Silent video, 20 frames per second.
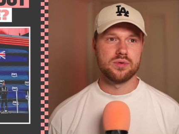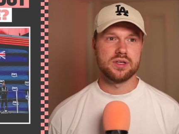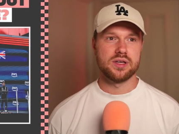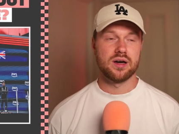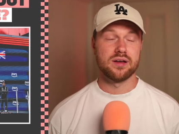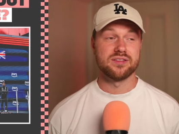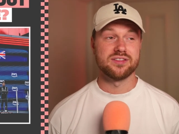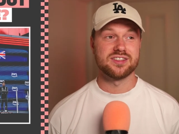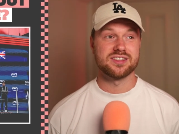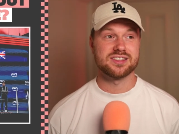
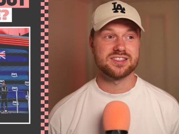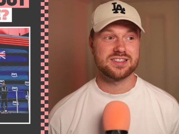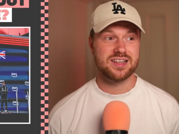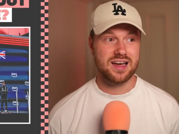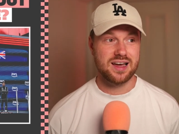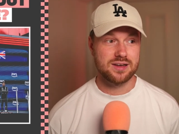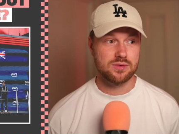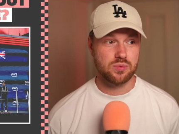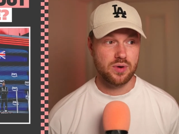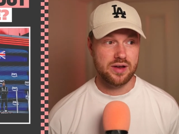
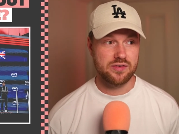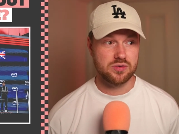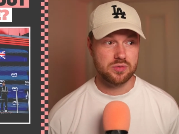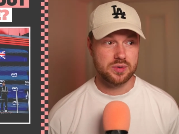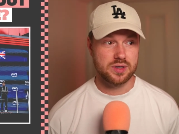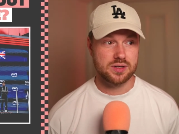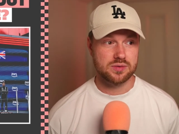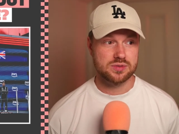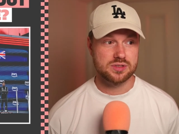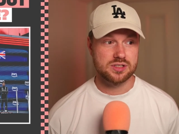understand what everyone
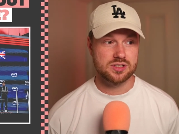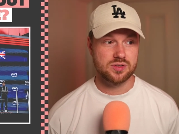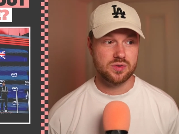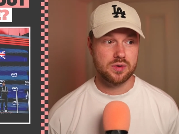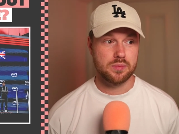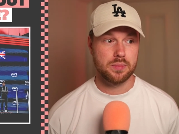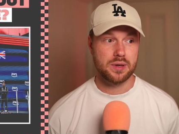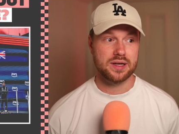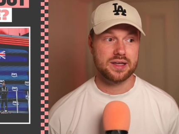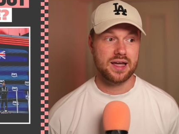else is doing,
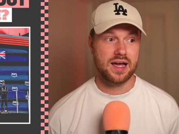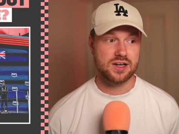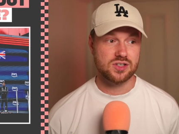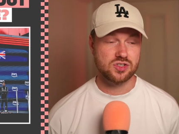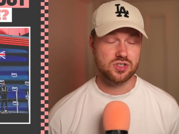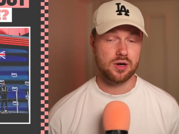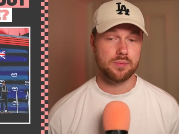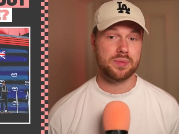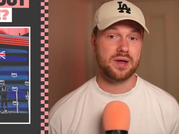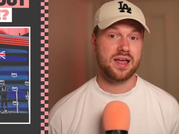but catch
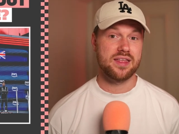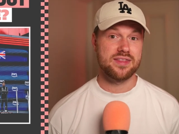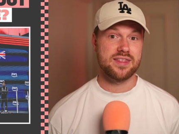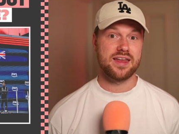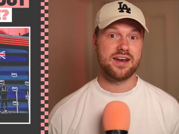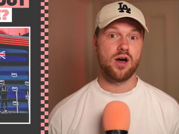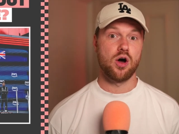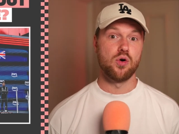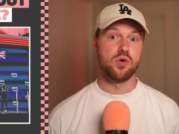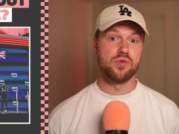up and
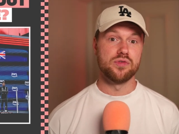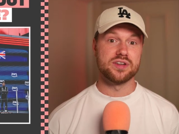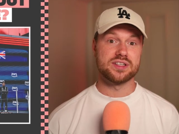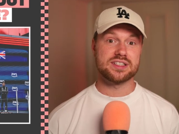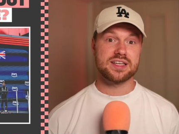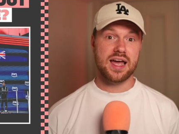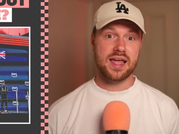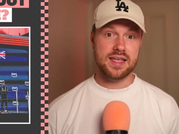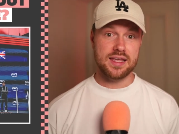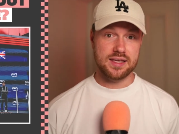then
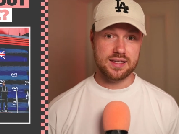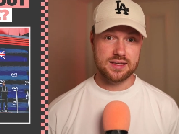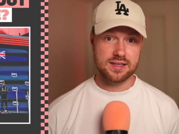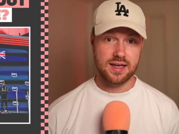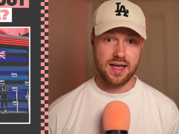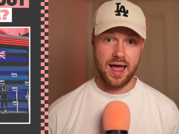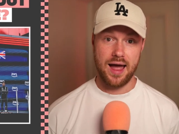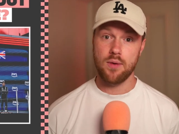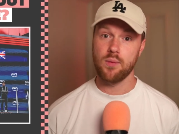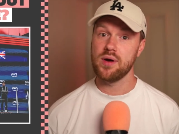overtake.
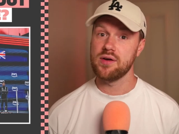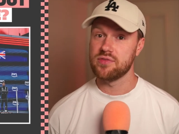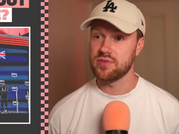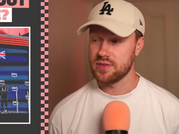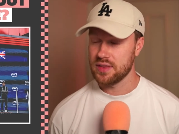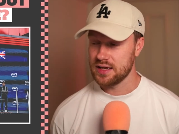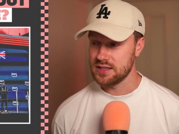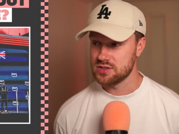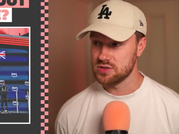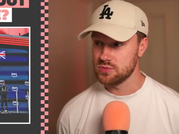However,
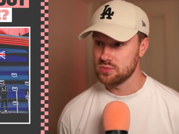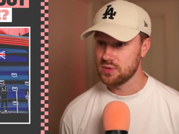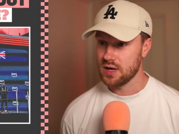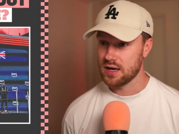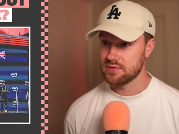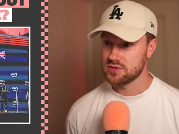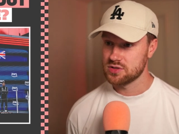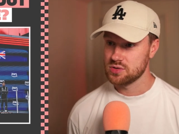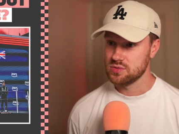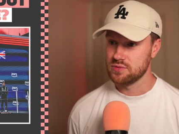they do
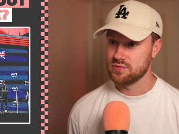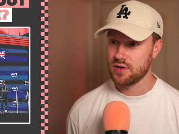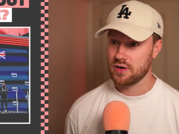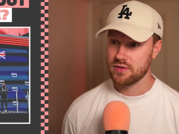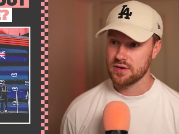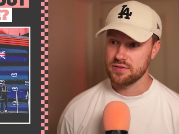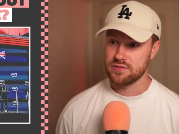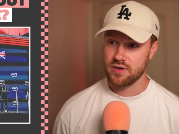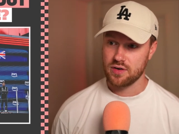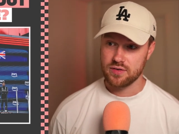have two
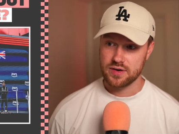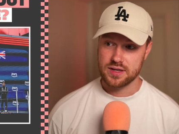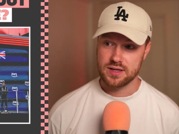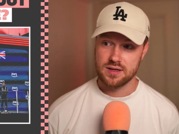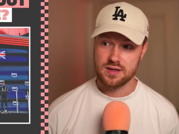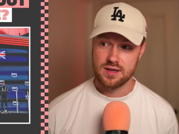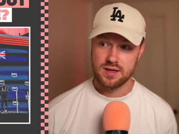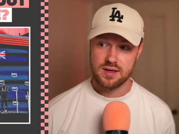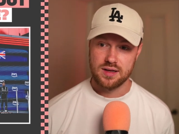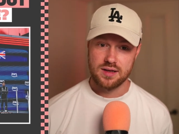very, very
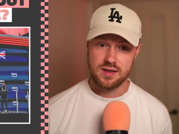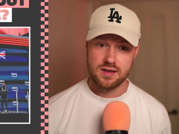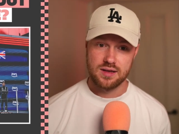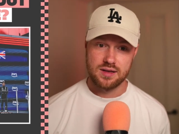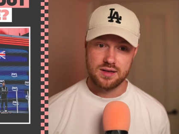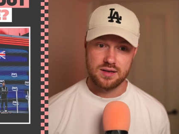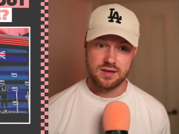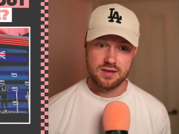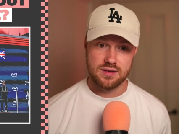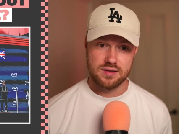
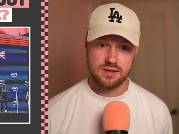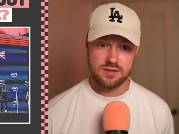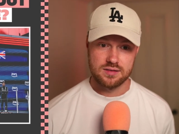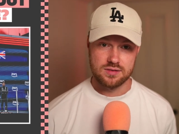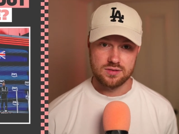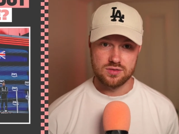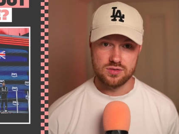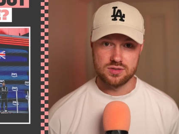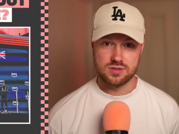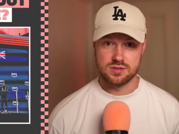
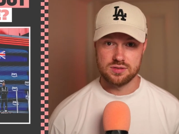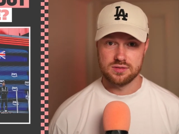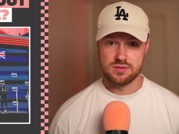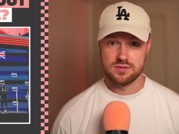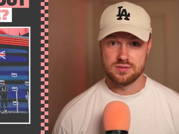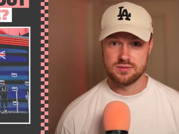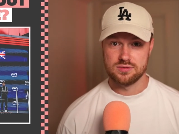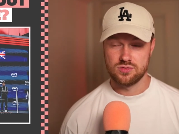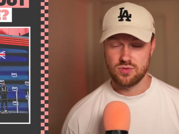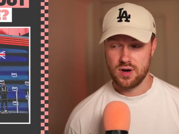good
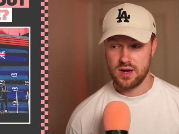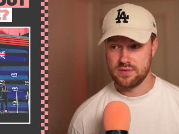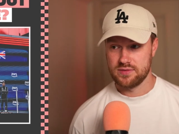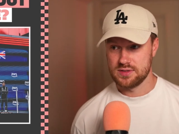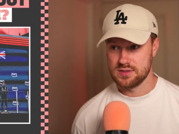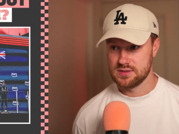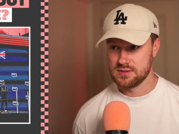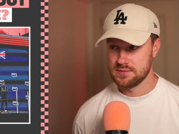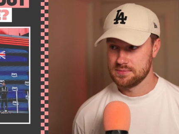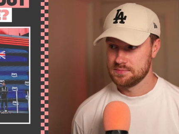
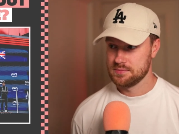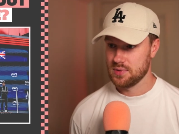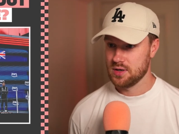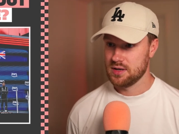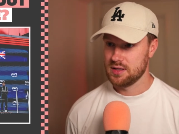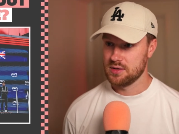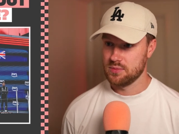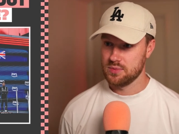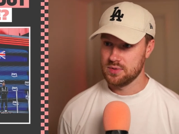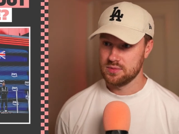drivers
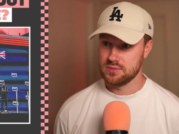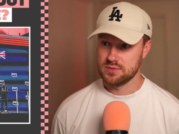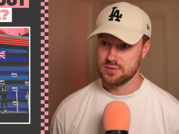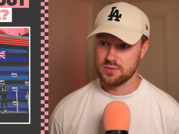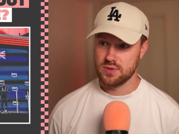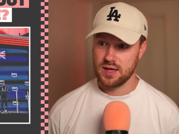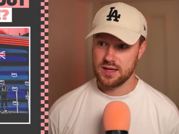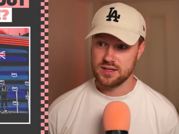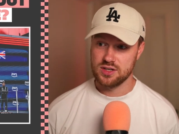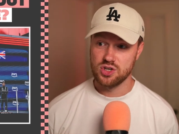behind the wheel, do
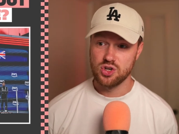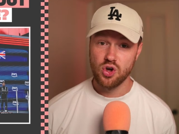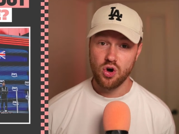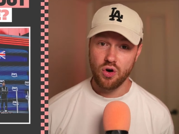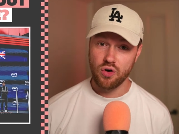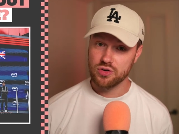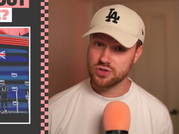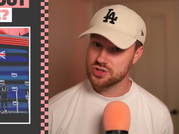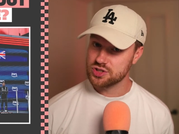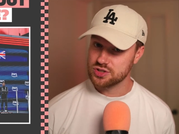they
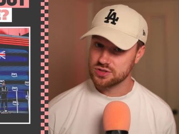not?